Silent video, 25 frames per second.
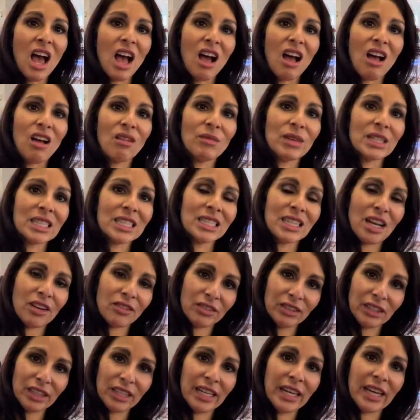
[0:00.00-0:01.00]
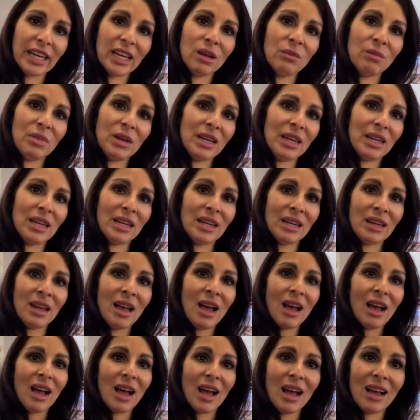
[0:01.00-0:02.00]
Um, it's definitely going to be
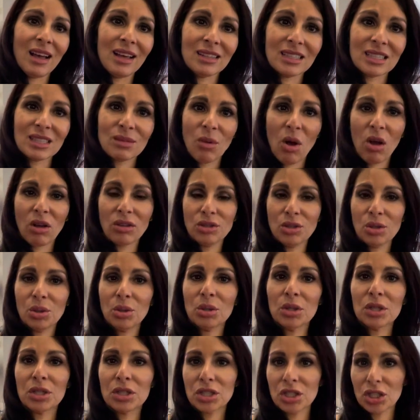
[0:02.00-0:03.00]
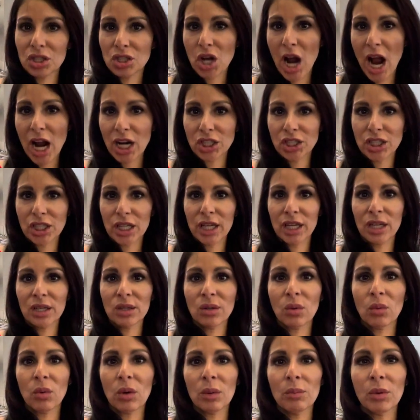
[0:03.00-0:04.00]
a small tourist
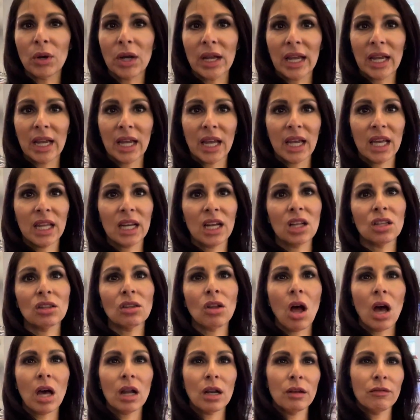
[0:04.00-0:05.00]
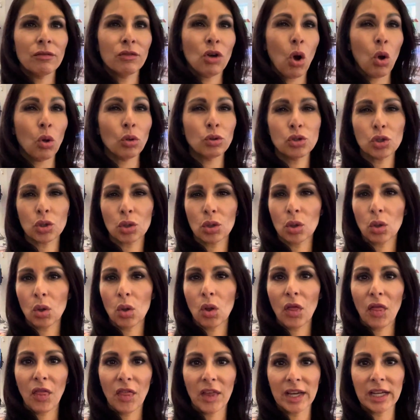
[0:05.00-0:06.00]
attraction. We're bringing in a lot of
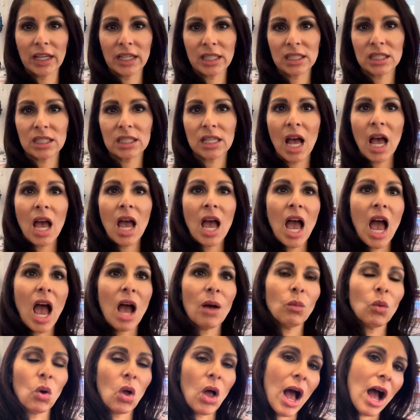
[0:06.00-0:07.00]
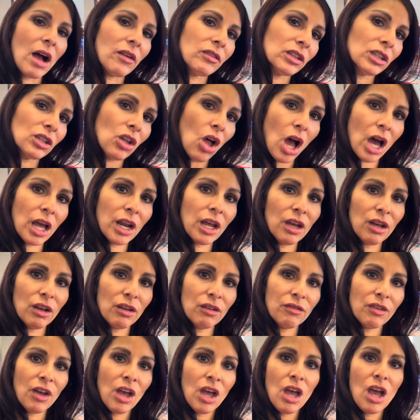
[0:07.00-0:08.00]
cultural things, and we'll have a lot
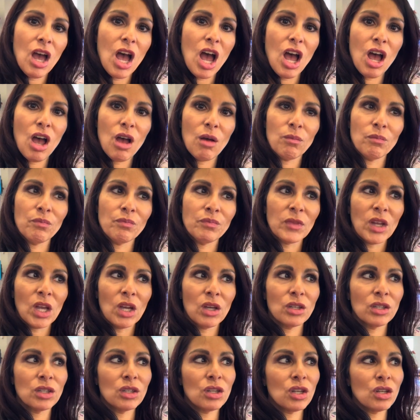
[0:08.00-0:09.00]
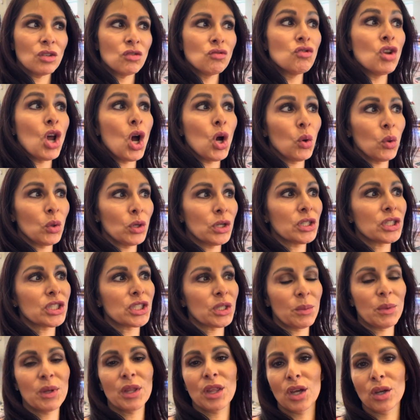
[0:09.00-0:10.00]
of um, note
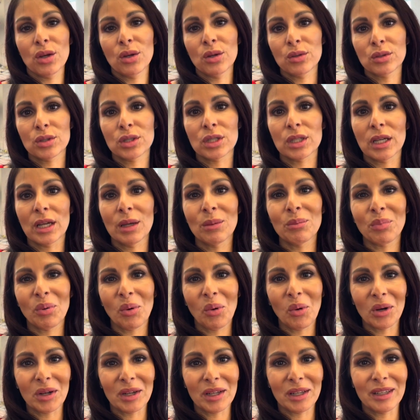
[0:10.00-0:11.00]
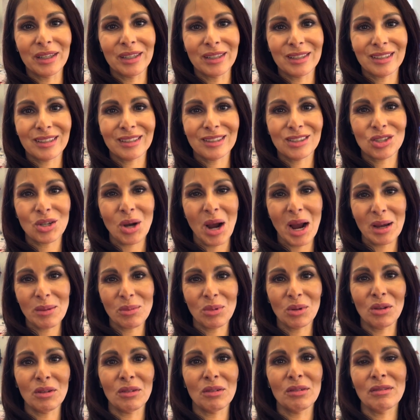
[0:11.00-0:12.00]
some of those important
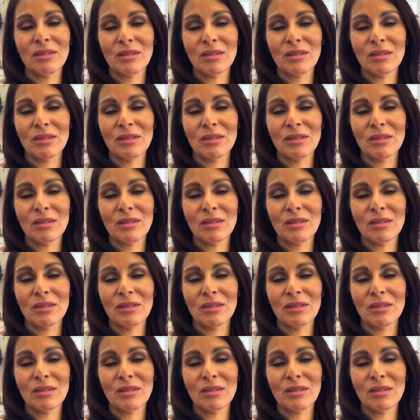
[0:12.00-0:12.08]
tribal